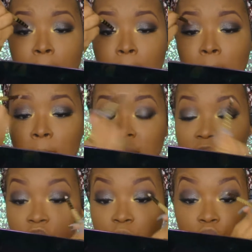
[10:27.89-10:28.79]

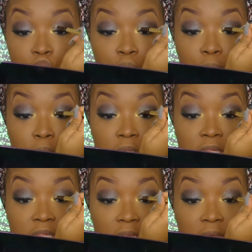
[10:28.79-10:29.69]
Mixed with Jupiter's
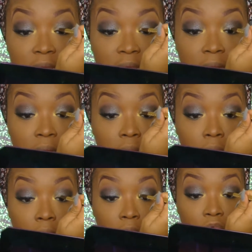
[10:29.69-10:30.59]
Sand.
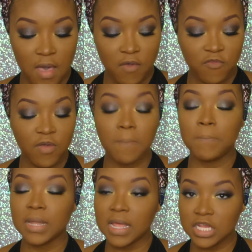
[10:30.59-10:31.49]
For
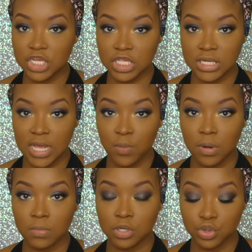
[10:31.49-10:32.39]
blush today, what
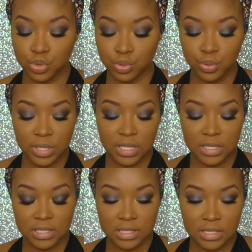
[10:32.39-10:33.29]
I'm going to do
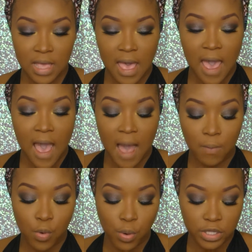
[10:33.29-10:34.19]
is
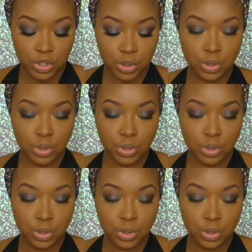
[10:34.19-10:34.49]
I'm going to